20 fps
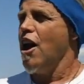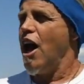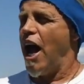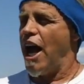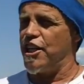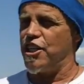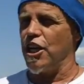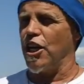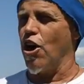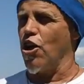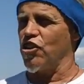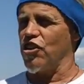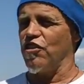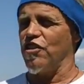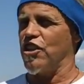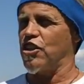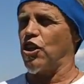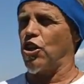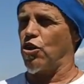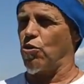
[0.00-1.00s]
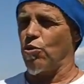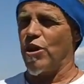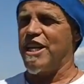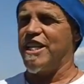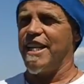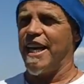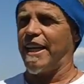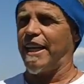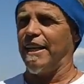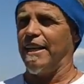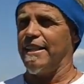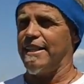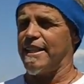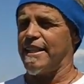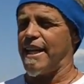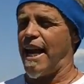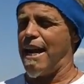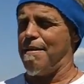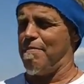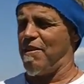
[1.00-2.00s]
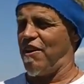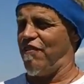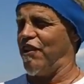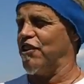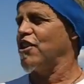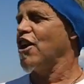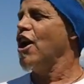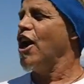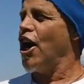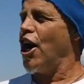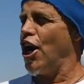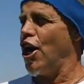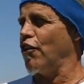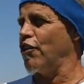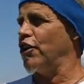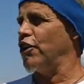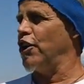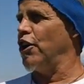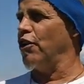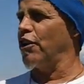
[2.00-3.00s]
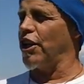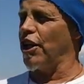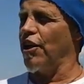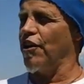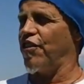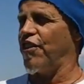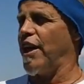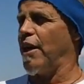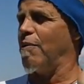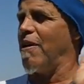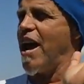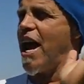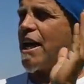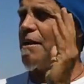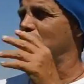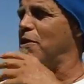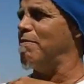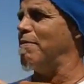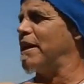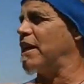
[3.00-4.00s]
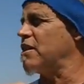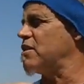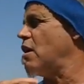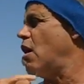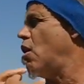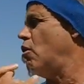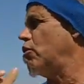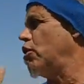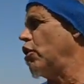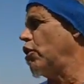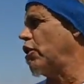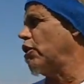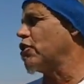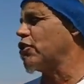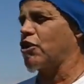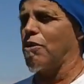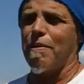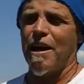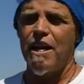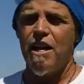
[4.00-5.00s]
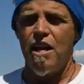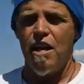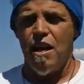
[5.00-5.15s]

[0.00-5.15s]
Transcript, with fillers: and she goes on this ridiculous statement of her, oh, the nuclear thing we had to move because, oh, nuclear's so bad.